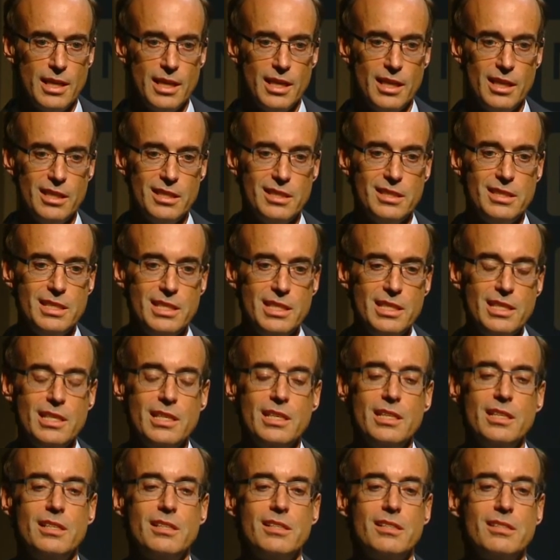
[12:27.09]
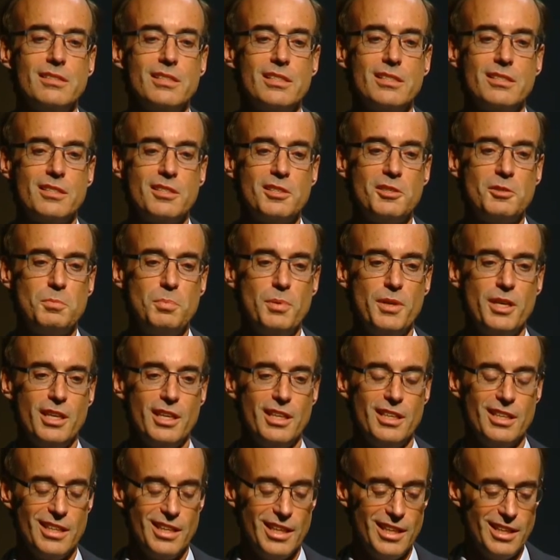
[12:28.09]
And indeed, this has
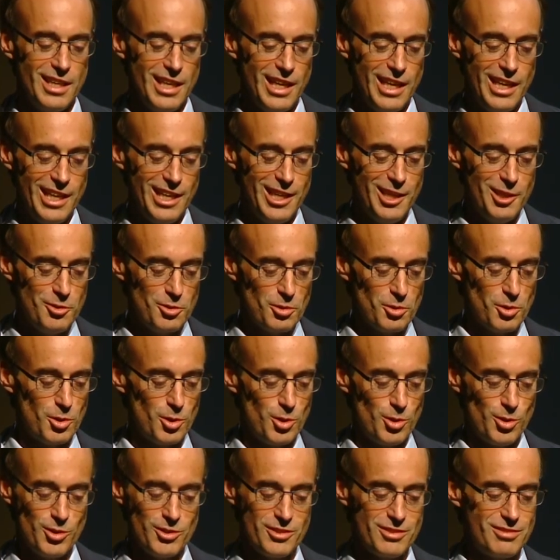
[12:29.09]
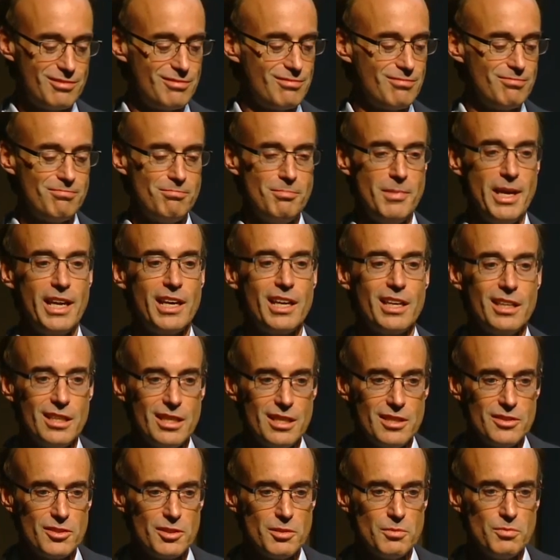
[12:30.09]
been an age old
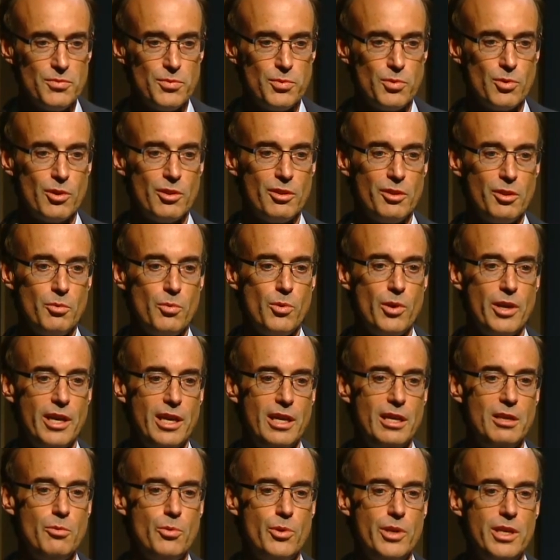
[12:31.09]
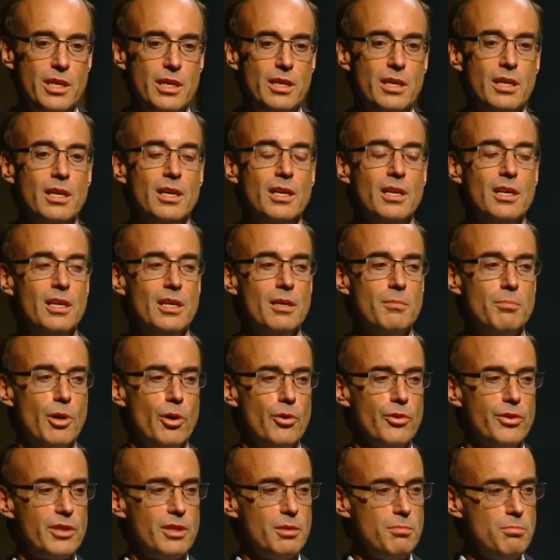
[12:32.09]
mechanism for the way we
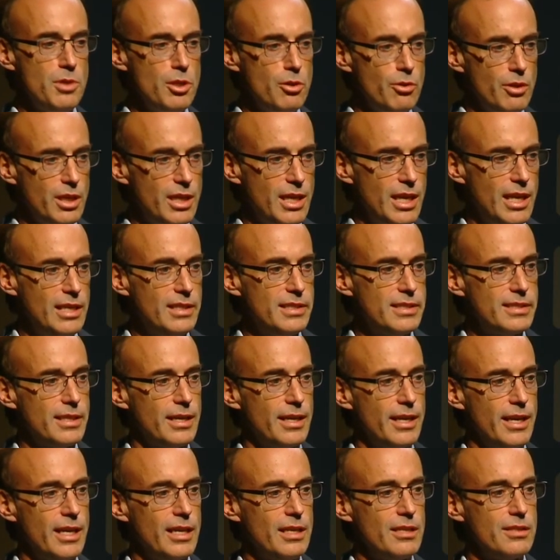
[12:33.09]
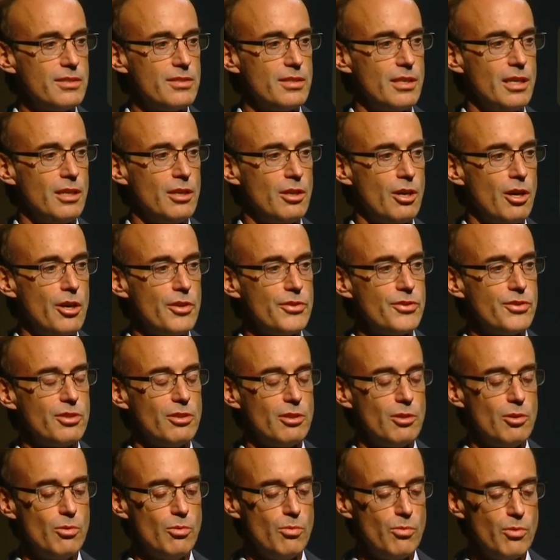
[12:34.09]
both communicate science and
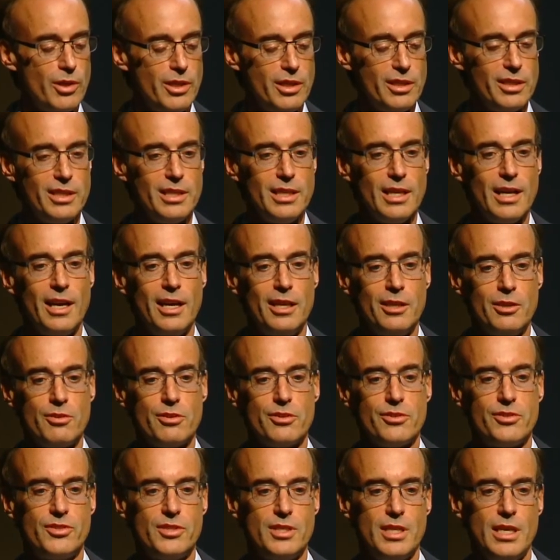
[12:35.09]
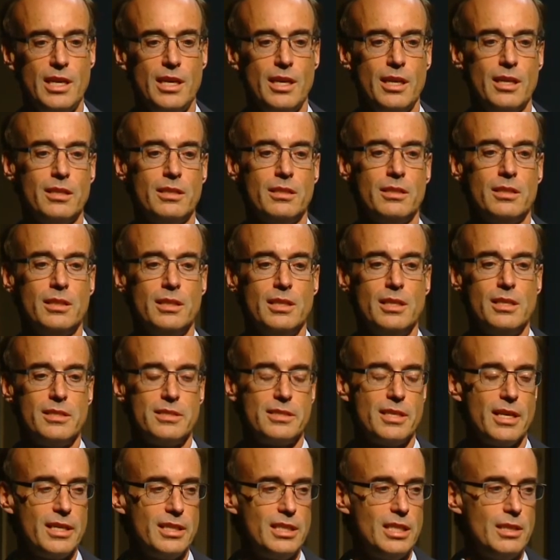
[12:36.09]
also really understand
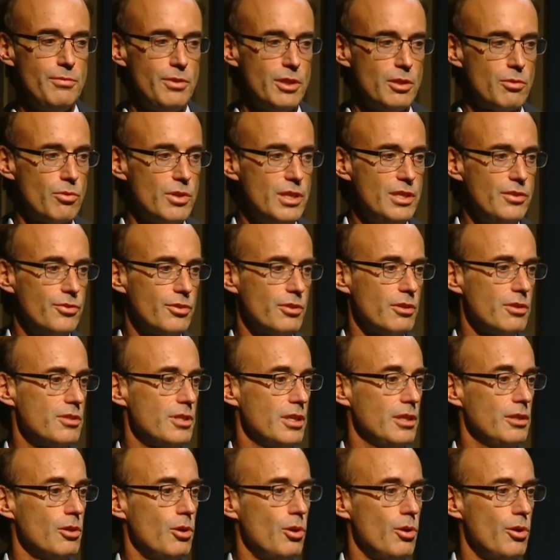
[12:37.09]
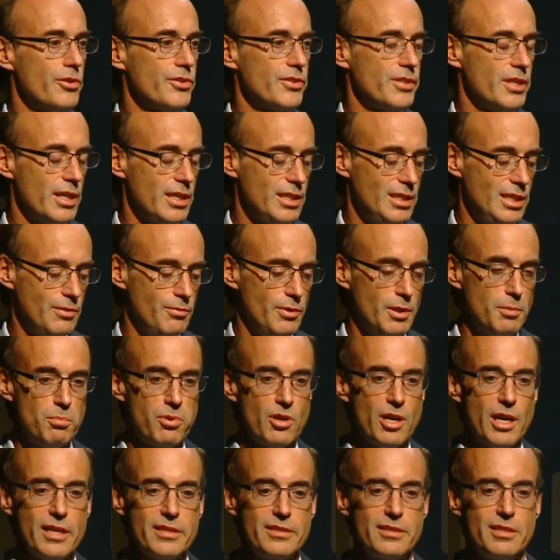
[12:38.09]
scientific research and the whole scientific
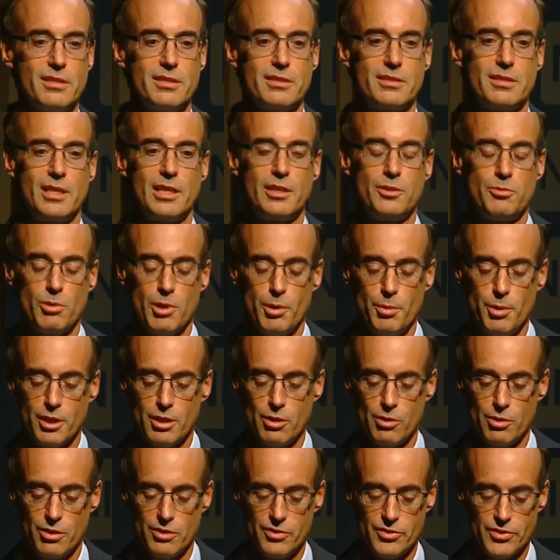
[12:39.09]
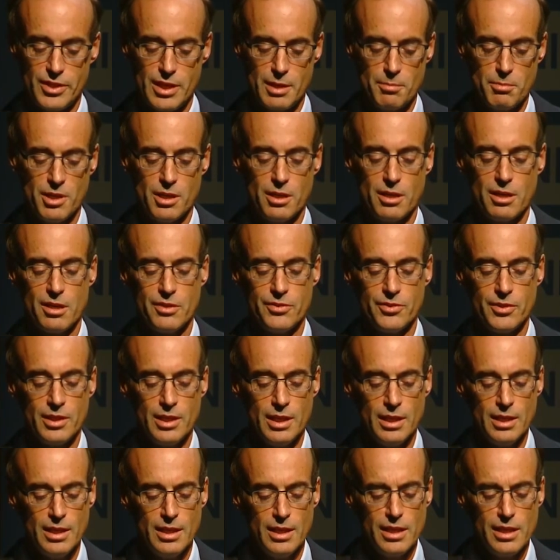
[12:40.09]
process. That's why we go to seminars,
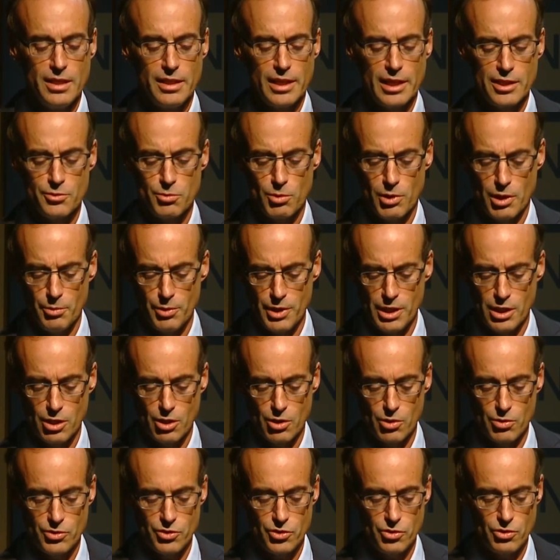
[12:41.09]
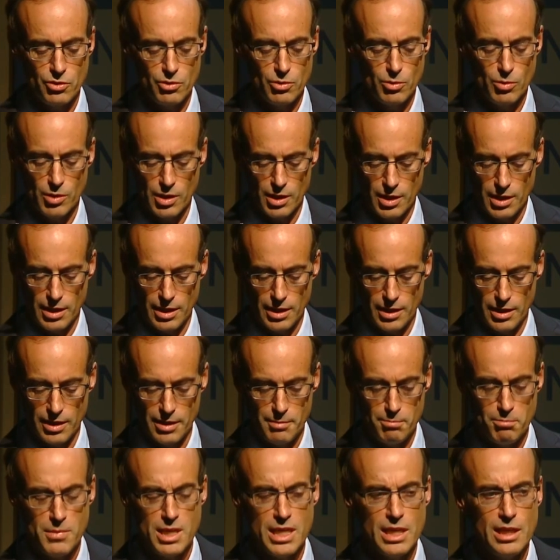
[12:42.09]
that's why we go to
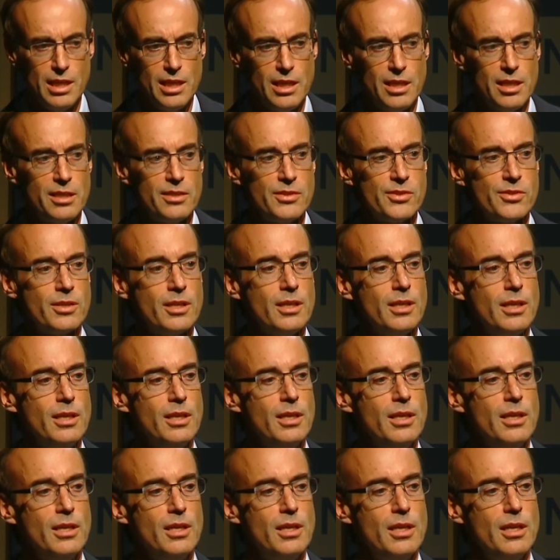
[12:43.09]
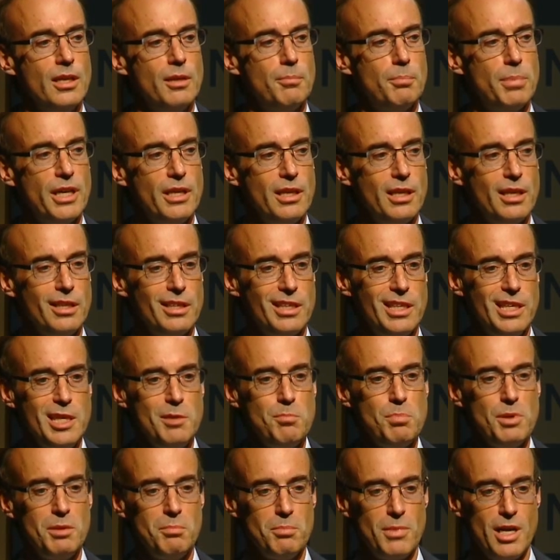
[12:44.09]
uh, meetings. But
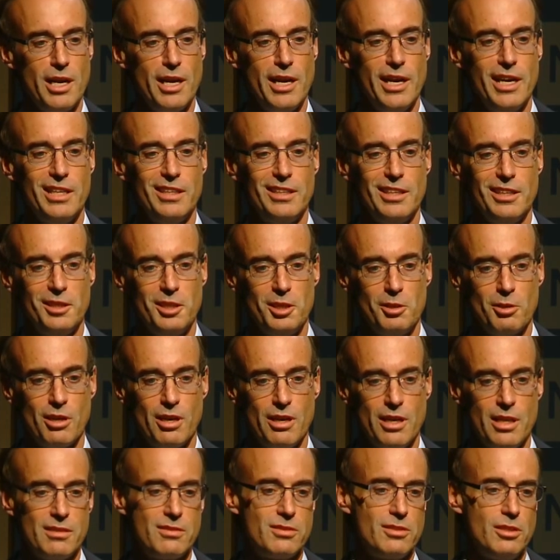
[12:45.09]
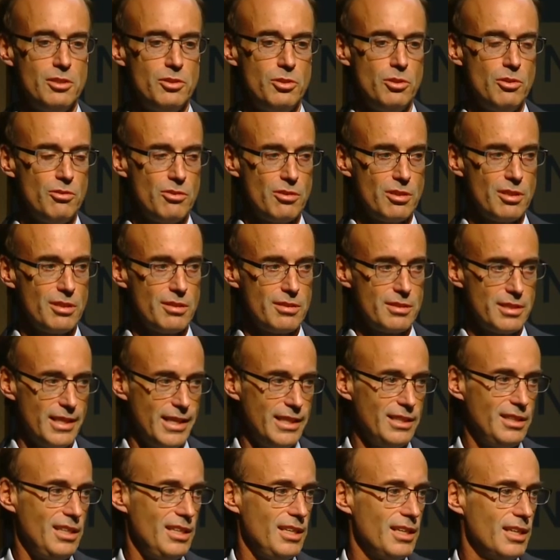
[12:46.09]
keep in mind that there are institutions
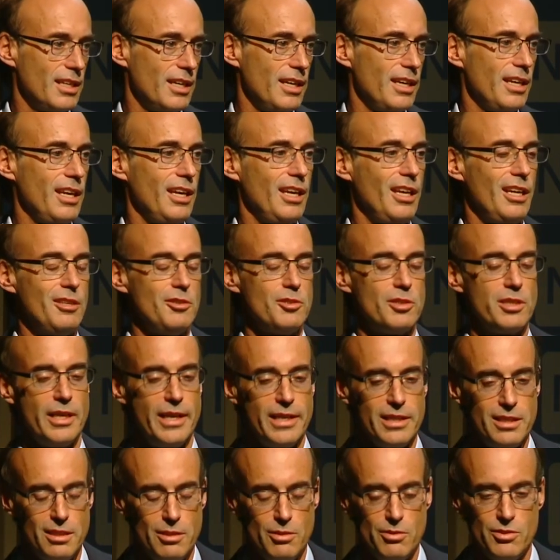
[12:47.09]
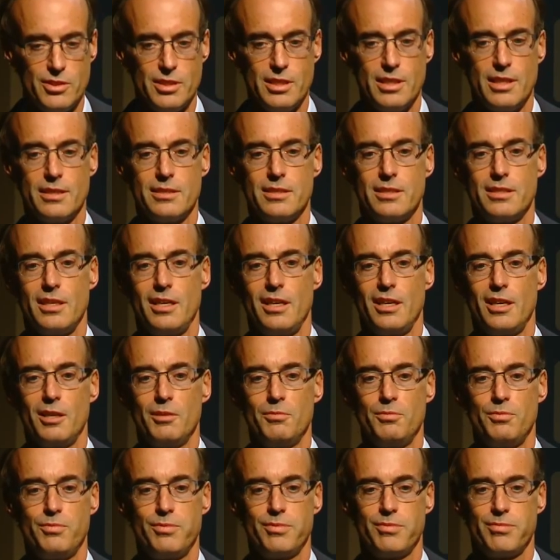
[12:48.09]
like the NIH, like
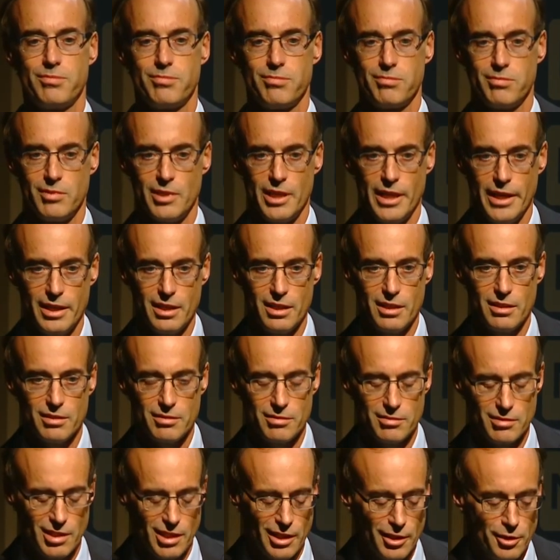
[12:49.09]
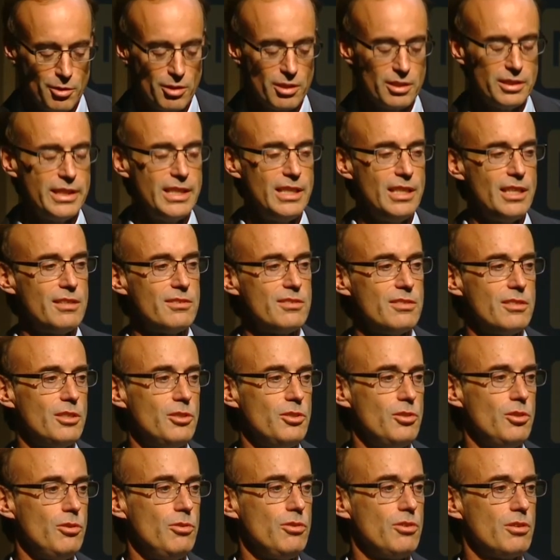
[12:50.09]
UCSF, like other elite
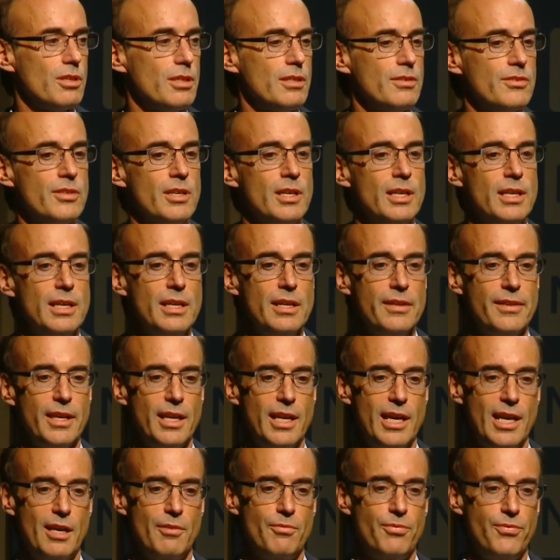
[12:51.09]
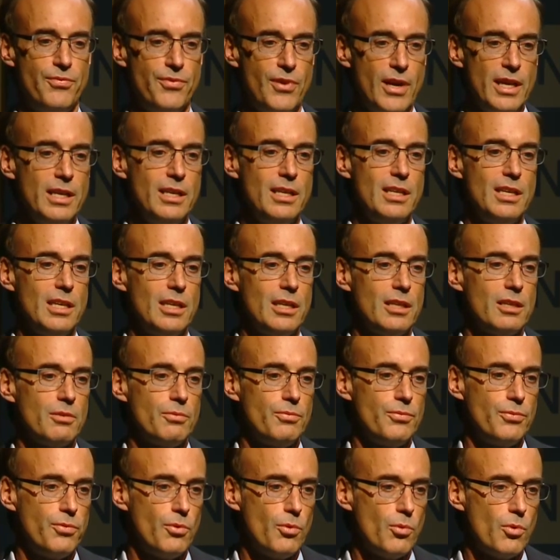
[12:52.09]
institutions that have
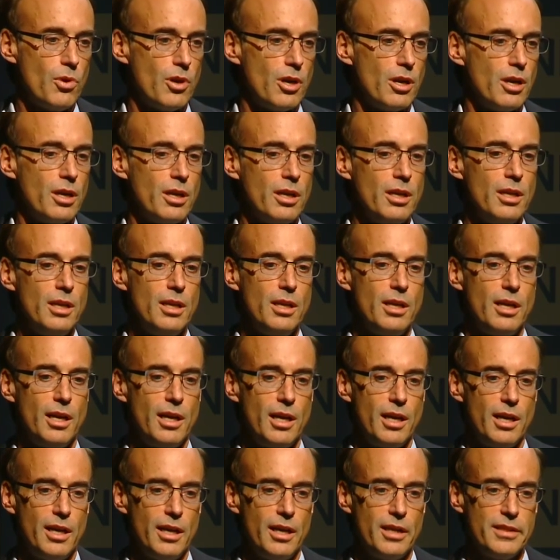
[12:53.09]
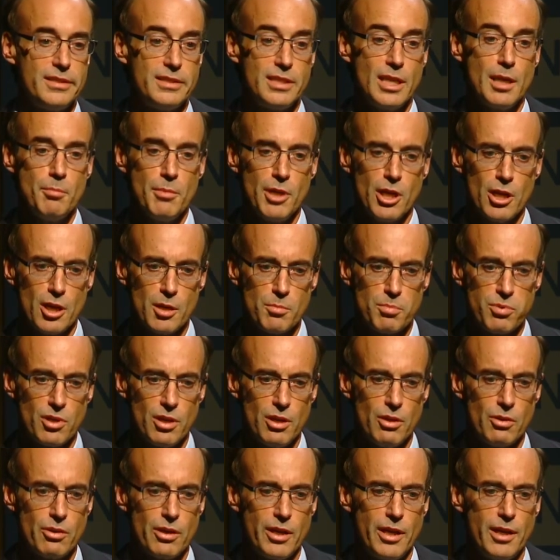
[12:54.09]
funding for uh, seminar
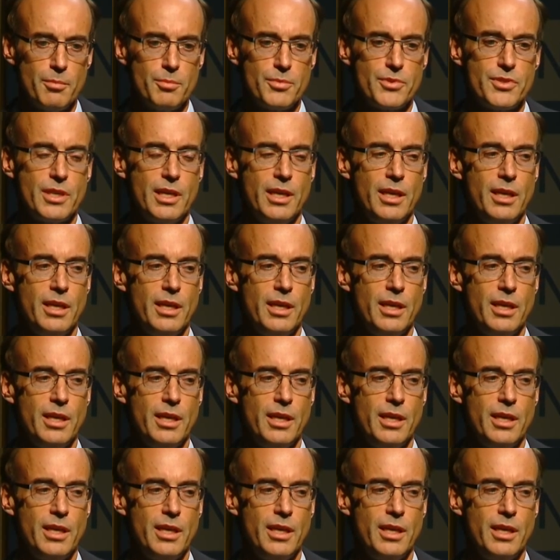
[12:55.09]
programs.